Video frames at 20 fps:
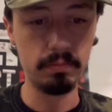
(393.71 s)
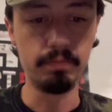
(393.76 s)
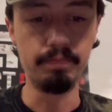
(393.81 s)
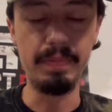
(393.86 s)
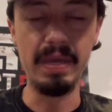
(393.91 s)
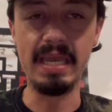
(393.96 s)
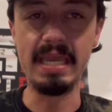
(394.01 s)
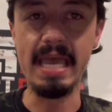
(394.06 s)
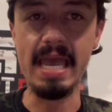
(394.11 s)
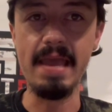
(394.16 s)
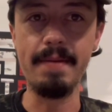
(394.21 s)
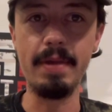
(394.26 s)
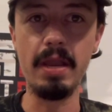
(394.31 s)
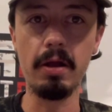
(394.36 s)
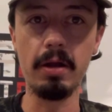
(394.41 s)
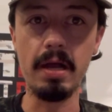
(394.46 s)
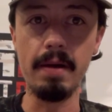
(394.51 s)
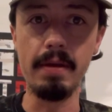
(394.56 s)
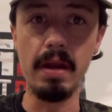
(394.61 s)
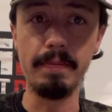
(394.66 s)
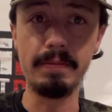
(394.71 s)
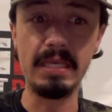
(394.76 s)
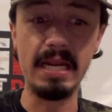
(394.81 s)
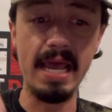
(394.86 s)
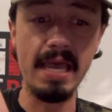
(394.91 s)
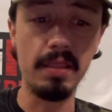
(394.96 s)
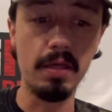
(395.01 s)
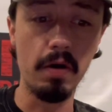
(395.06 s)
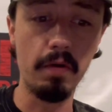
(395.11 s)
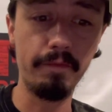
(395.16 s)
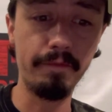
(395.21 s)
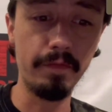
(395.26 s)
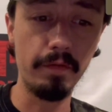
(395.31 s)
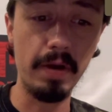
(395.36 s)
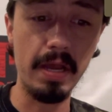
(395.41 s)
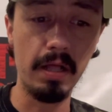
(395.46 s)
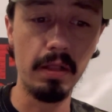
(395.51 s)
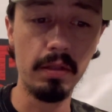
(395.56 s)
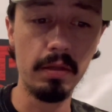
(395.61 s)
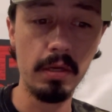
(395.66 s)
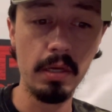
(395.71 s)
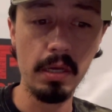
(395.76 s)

big game here coming up today, though, for real.